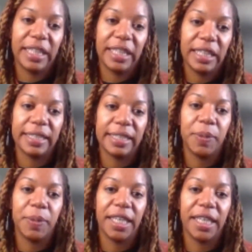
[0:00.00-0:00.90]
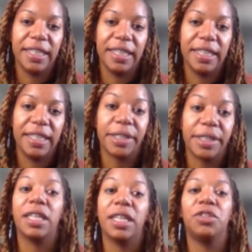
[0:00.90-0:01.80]
is because there's such a
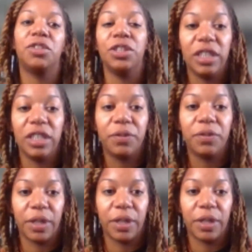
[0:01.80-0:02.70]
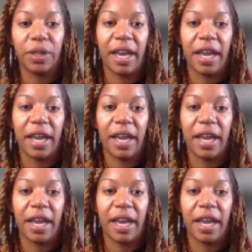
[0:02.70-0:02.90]
huge need for it right now.